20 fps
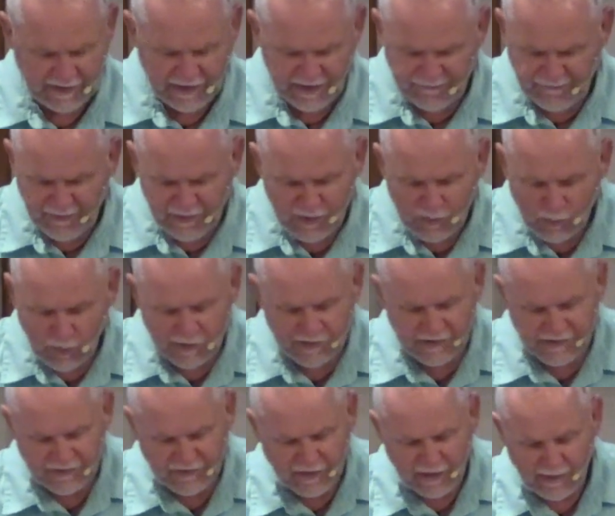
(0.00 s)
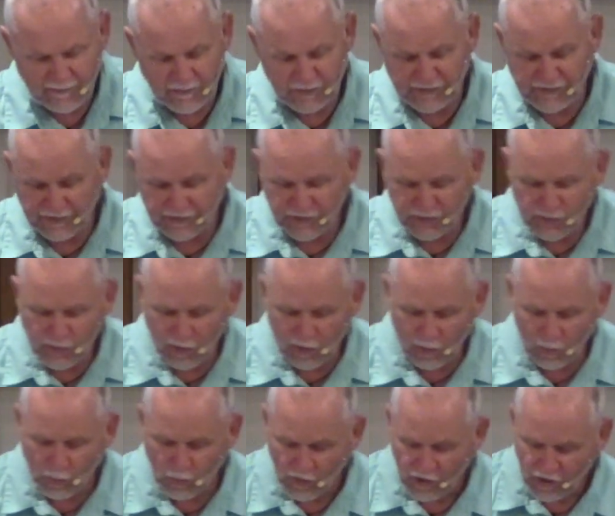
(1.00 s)
If anyone discovers that you
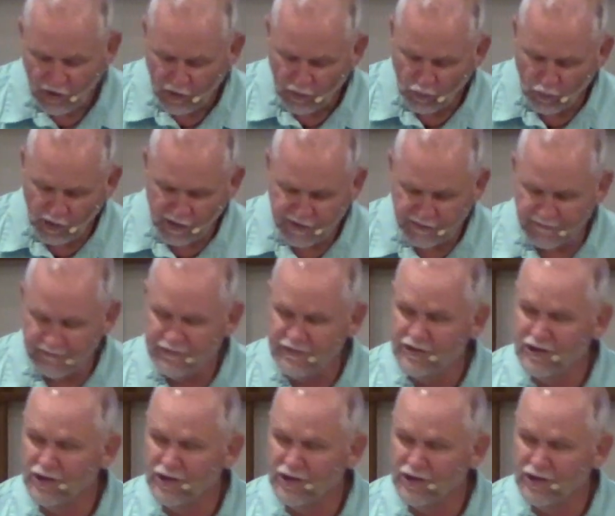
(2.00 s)
are one of